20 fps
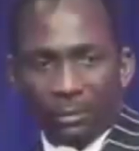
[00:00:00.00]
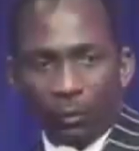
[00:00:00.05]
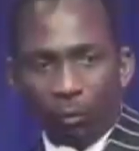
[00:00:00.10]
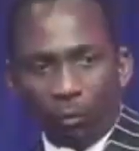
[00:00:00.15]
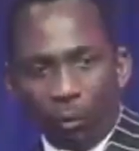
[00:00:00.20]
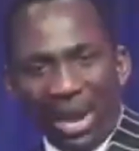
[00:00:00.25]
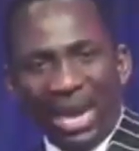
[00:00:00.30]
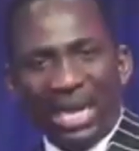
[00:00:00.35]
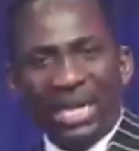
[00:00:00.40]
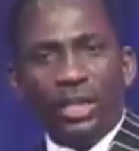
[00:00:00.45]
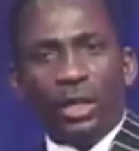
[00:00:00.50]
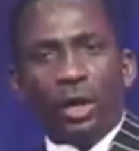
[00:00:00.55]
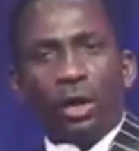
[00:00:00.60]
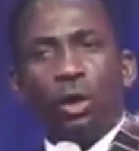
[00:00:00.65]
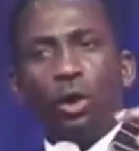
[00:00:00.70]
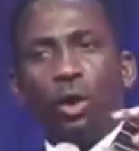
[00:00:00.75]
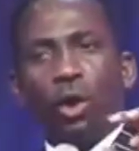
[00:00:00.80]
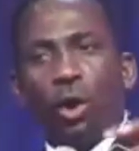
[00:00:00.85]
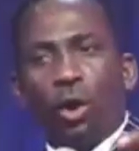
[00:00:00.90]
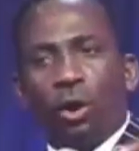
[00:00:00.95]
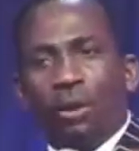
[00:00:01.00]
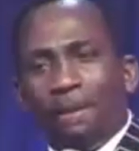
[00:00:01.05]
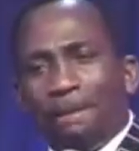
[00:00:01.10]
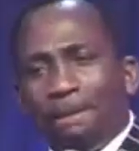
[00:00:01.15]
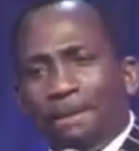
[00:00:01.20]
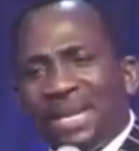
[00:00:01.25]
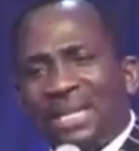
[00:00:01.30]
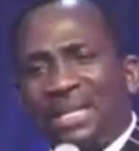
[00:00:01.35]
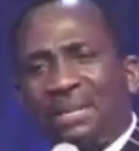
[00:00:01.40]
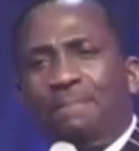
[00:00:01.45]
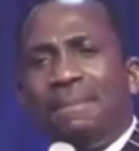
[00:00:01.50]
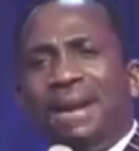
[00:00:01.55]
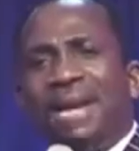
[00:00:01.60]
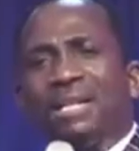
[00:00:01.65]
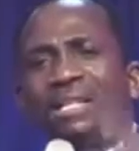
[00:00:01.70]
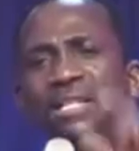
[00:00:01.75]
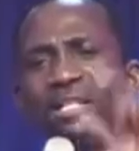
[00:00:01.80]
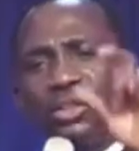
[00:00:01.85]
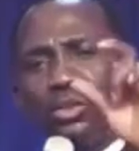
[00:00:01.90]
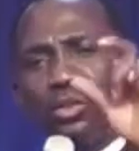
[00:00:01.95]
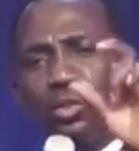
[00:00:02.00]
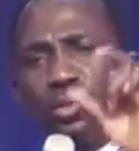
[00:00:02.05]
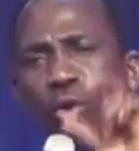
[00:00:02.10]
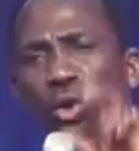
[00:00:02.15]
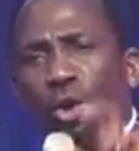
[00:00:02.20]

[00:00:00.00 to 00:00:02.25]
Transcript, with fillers: When your commitment to